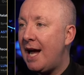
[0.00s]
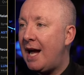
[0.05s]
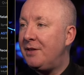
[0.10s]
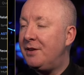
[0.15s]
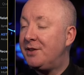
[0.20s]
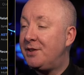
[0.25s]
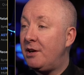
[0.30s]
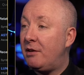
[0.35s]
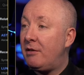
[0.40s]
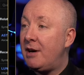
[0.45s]

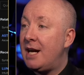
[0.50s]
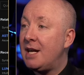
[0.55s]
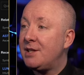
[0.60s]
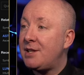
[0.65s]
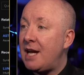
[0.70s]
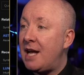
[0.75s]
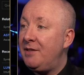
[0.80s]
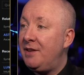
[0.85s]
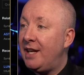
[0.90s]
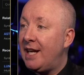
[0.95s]
and
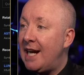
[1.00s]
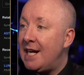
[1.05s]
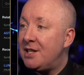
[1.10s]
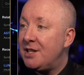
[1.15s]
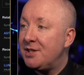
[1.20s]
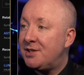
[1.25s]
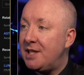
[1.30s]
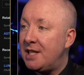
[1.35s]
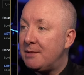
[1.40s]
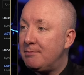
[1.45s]
the
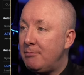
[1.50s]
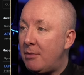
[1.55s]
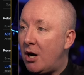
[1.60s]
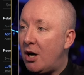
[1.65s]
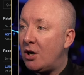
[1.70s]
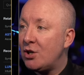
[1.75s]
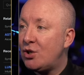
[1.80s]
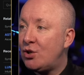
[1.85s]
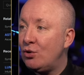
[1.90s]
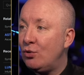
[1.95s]
agency's
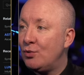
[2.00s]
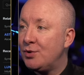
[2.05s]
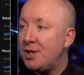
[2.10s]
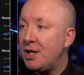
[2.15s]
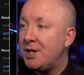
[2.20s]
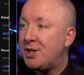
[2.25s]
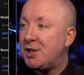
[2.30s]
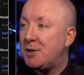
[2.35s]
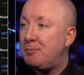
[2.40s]
Marshall's